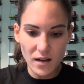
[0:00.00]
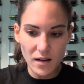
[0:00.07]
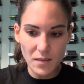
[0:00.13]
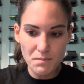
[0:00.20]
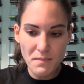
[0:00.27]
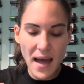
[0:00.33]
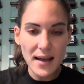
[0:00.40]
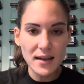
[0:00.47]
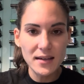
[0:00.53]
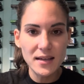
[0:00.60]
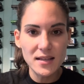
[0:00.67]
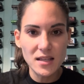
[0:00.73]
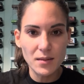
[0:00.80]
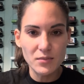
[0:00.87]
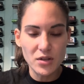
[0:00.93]

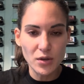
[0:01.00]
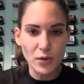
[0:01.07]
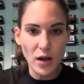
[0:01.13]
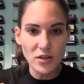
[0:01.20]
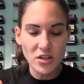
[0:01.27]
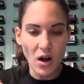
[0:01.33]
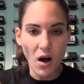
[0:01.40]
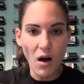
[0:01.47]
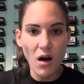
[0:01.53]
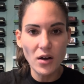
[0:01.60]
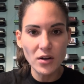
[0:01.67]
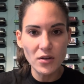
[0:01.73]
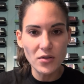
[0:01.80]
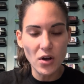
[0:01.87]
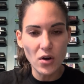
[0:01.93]
mechanism to
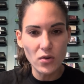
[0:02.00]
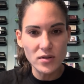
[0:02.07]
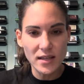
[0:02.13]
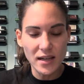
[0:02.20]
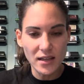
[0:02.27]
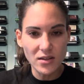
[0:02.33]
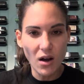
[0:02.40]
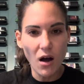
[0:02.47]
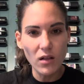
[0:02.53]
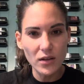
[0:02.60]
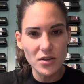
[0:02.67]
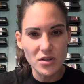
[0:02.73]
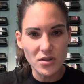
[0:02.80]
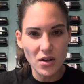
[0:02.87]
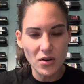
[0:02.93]
honor those and
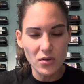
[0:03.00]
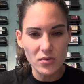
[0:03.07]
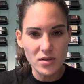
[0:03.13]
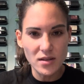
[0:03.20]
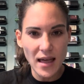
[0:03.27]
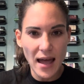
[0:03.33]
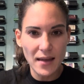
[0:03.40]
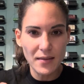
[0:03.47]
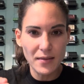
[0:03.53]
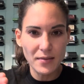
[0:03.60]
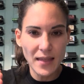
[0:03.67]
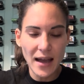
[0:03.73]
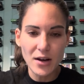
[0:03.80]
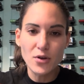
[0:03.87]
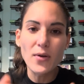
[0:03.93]
acknowledge those
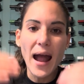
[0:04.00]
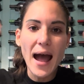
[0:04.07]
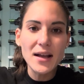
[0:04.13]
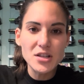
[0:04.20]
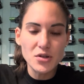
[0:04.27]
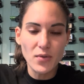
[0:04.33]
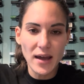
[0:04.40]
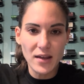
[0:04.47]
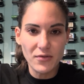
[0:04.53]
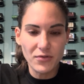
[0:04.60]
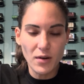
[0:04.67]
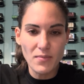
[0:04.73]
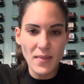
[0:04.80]
that graduate from